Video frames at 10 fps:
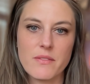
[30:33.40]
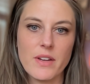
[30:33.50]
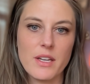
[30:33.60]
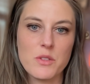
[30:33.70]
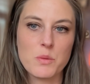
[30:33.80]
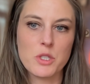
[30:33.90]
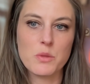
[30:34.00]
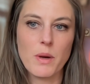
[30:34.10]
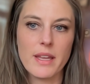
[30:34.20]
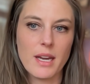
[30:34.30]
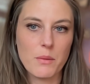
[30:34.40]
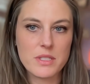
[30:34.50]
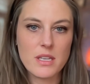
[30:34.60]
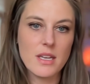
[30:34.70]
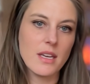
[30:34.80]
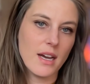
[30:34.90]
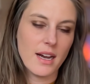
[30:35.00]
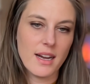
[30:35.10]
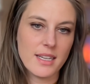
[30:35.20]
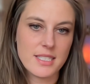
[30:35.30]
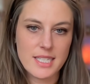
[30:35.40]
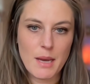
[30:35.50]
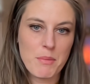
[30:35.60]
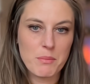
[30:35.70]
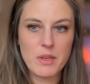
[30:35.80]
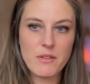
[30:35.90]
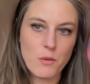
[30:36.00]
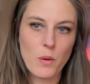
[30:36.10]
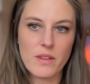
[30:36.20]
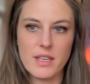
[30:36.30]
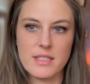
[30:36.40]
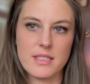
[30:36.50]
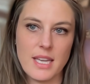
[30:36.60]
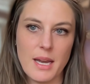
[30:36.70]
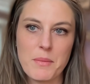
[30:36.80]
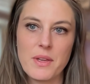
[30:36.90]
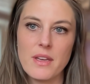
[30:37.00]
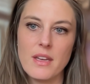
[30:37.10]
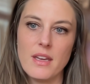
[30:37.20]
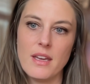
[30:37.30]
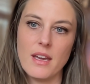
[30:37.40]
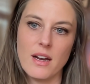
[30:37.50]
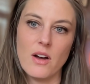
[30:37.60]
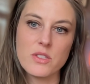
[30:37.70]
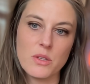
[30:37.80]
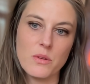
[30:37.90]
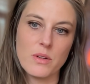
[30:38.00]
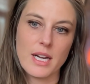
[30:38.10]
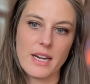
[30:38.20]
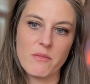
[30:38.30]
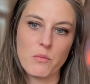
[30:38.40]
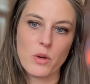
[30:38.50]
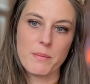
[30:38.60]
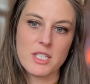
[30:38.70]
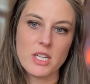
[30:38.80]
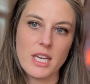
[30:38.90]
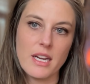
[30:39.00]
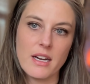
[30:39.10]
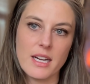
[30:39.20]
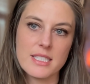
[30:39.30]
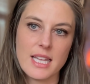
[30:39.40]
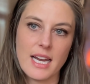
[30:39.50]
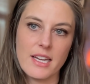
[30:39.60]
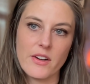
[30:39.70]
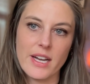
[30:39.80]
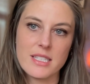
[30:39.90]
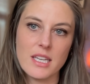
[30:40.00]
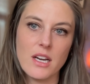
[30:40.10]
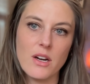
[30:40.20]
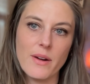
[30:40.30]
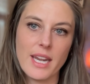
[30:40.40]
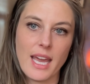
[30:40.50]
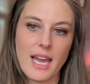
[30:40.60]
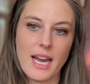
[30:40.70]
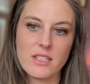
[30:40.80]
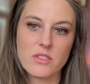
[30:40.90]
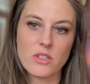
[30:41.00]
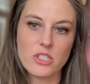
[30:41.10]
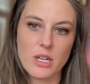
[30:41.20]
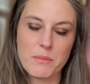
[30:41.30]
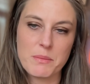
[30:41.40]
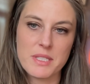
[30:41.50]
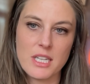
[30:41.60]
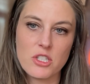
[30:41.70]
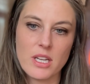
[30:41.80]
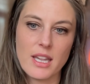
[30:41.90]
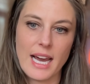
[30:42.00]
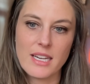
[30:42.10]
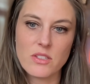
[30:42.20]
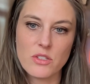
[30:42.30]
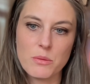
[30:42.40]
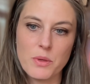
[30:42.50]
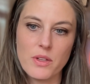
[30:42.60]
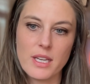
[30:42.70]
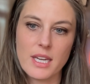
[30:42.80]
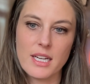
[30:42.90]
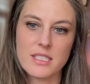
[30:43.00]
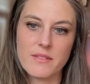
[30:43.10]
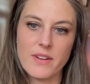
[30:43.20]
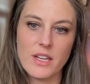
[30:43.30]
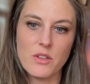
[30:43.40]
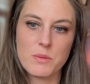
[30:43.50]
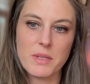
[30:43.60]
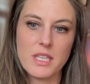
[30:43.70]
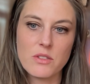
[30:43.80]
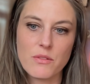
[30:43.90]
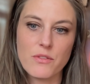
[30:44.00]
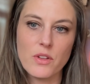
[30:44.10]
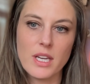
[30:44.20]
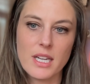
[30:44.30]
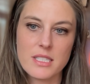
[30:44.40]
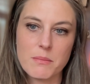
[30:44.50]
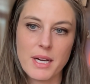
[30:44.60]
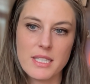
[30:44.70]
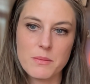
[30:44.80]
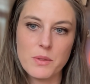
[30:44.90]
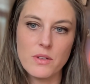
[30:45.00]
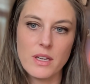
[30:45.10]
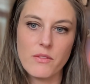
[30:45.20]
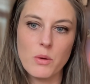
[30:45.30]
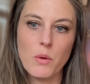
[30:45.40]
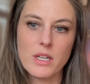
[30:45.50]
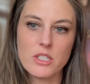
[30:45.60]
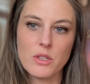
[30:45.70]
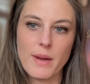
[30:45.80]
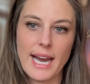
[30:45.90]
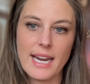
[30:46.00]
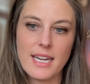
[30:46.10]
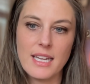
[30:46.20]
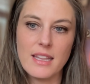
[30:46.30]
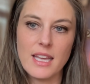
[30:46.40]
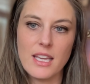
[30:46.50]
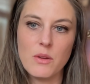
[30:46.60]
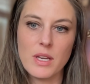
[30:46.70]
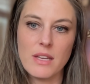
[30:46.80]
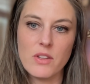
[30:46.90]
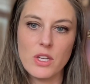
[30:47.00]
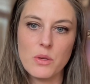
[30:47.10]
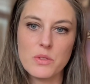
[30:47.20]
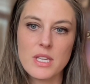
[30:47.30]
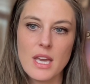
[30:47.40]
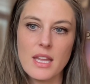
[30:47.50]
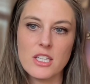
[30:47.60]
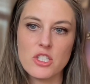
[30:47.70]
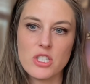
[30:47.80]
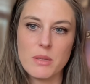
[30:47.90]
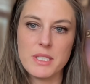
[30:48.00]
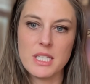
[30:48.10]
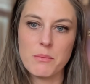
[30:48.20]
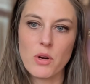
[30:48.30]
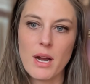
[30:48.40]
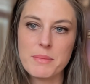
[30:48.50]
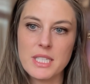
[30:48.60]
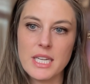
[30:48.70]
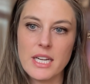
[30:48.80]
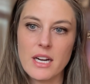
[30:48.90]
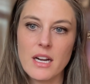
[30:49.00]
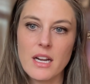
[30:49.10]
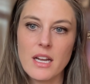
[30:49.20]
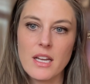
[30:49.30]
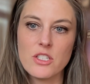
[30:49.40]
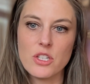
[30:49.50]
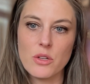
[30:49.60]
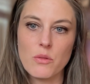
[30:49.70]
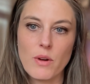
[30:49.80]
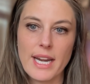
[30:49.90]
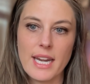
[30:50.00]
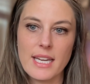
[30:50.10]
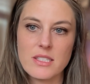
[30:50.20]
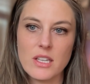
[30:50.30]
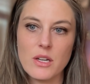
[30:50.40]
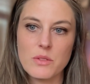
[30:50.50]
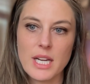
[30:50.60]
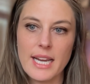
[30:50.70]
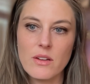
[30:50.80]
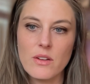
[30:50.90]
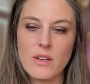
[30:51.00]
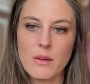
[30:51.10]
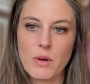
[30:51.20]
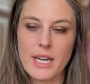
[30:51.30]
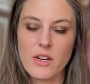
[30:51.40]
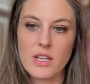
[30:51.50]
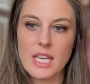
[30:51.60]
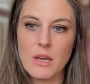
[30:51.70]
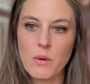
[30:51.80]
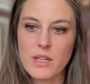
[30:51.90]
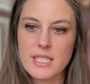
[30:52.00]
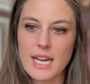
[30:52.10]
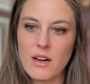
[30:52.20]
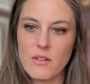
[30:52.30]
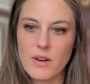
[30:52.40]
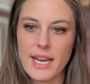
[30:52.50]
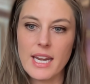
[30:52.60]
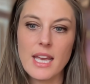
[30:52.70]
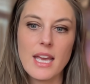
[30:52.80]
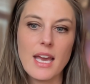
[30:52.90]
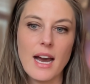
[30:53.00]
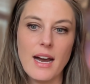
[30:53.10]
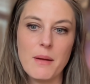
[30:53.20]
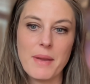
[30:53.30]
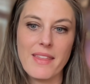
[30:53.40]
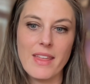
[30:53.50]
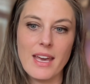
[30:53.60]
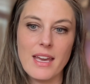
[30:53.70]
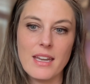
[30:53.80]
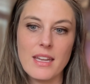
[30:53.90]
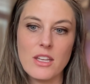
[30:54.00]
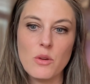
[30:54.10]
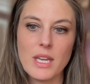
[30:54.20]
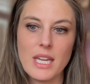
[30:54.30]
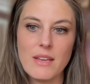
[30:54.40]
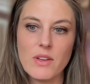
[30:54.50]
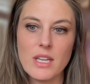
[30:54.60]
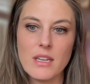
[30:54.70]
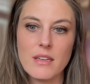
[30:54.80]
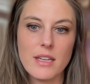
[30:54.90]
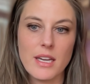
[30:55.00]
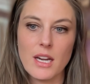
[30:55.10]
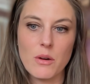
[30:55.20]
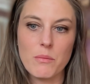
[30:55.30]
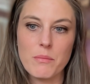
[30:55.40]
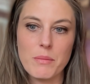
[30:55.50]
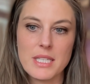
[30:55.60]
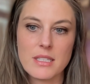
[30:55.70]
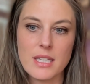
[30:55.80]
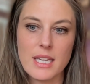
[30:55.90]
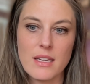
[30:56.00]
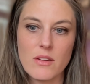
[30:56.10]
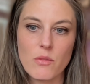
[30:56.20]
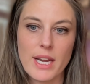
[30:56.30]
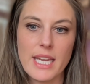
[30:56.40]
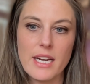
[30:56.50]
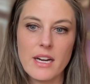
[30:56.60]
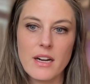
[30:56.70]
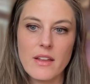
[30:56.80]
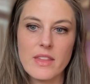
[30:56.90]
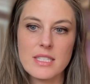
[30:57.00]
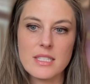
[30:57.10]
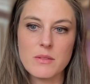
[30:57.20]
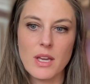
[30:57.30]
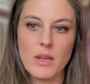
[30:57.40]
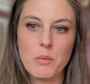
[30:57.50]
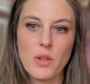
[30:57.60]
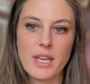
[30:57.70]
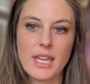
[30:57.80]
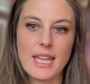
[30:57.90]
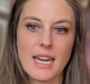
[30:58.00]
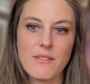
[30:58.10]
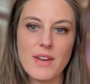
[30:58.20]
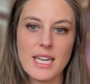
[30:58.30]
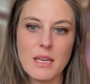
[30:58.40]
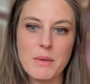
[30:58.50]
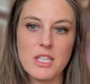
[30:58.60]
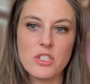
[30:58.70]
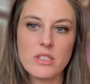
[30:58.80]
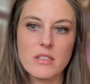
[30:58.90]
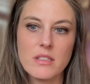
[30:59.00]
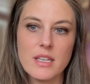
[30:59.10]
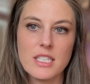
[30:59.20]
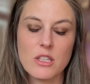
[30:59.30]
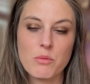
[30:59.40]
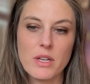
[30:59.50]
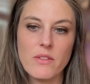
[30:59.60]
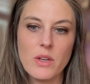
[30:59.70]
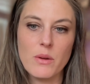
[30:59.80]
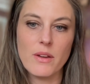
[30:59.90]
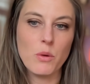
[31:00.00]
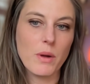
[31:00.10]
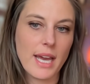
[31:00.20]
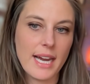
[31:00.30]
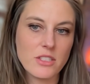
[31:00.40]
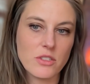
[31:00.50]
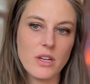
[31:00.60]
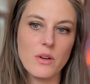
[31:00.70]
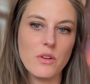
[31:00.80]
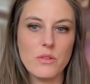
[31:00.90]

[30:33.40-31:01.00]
values, which is why that was a step before this step. Also, kind of worth mentioning here is that your SEO and AI search optimization, that is also pulling in custom values, but these are fully customizable. If you want to add anything, you can even use this GPT prompt in here to write an SEO title, write your keywords out, right? And then you can even, basically right here, this is pulling in that event image into the preview. If you want to add your own, you